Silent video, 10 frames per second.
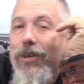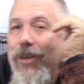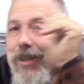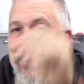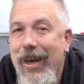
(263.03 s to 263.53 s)

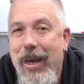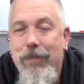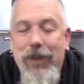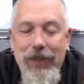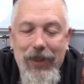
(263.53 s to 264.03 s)
to
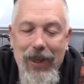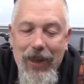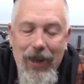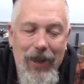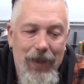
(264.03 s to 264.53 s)
claim that
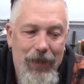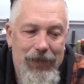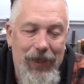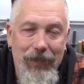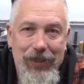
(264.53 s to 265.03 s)
the
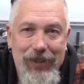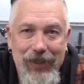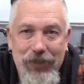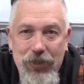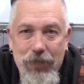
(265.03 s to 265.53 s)

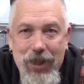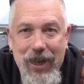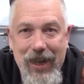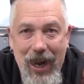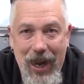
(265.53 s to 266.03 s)
7.62
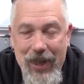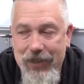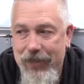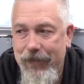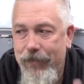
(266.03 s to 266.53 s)

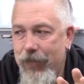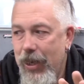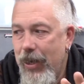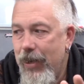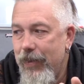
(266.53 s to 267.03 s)
Nagant,
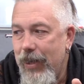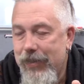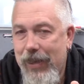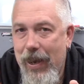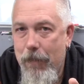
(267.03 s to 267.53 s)

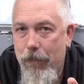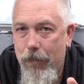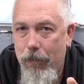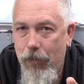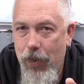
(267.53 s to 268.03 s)
that's a
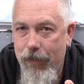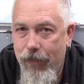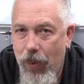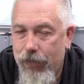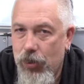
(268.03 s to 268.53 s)

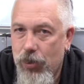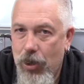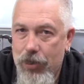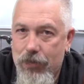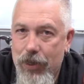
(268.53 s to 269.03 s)
revolver
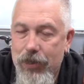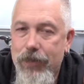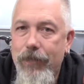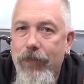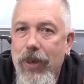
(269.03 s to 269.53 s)

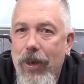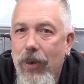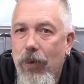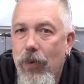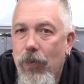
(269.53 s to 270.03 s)
cartridge,
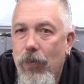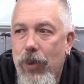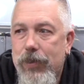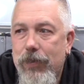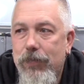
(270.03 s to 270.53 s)

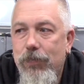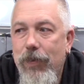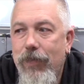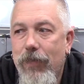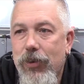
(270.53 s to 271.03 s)
it's a
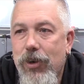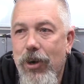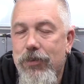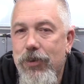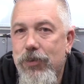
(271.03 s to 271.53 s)
revolver
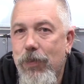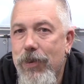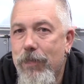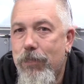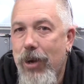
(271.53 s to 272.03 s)
cartridge where
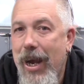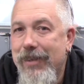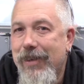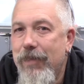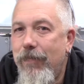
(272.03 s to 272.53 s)
the
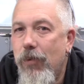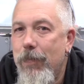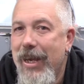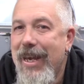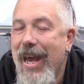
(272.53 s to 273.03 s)
brass can form
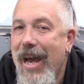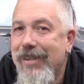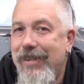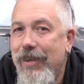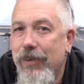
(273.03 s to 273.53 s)
a gas
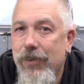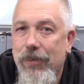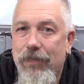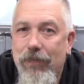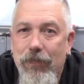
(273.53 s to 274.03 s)
seal
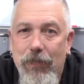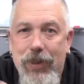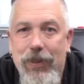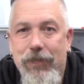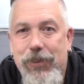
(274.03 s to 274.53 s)

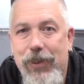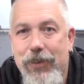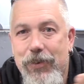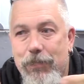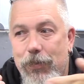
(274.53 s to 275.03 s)
when the
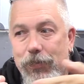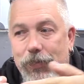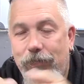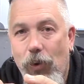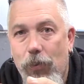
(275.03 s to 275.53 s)
cylinder moves
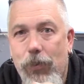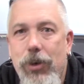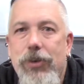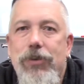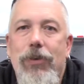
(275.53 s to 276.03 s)

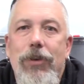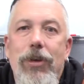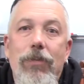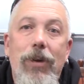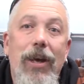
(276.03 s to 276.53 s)
forward so that
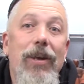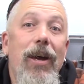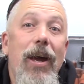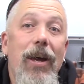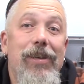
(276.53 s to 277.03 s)
you can
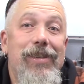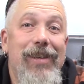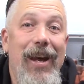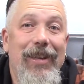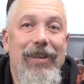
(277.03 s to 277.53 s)

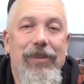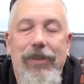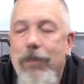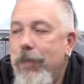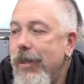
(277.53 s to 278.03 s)
silence
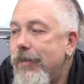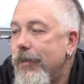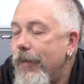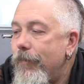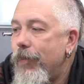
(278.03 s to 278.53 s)
the
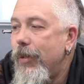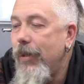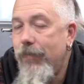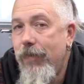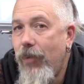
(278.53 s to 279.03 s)
pistol,
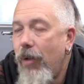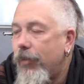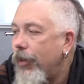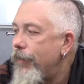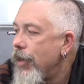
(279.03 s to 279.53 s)
the
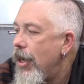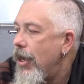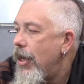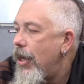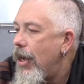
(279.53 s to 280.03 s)
revolver.
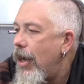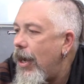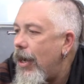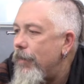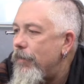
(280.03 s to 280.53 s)

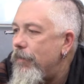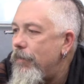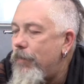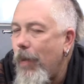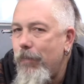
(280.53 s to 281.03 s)

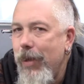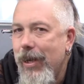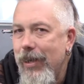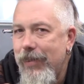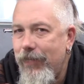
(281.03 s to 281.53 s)
But
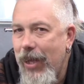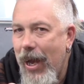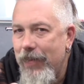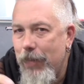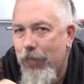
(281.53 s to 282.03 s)
because of
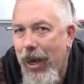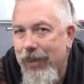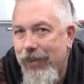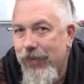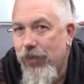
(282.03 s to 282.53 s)
that, the
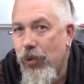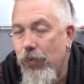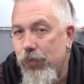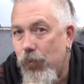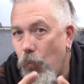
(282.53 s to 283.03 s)
brass
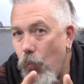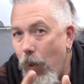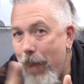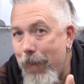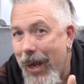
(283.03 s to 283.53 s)
goes
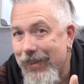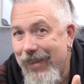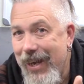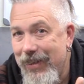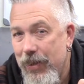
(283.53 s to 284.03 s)
way past
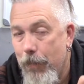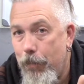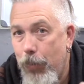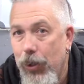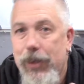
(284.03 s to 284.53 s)
the end of the
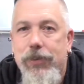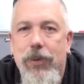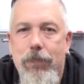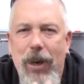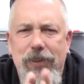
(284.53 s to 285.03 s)
bullet, so
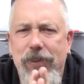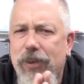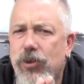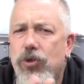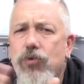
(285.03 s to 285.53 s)
the brass is
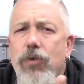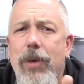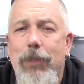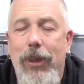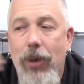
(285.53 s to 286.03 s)

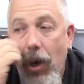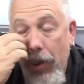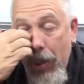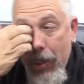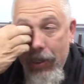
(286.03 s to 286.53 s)
extremely long,
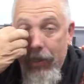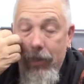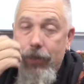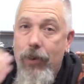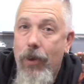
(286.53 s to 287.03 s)

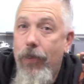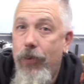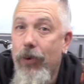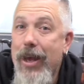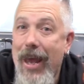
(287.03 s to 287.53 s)

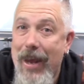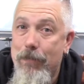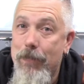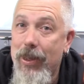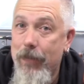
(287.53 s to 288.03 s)

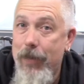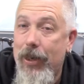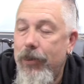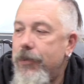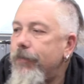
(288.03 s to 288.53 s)
38
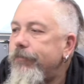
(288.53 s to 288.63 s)
millimeters.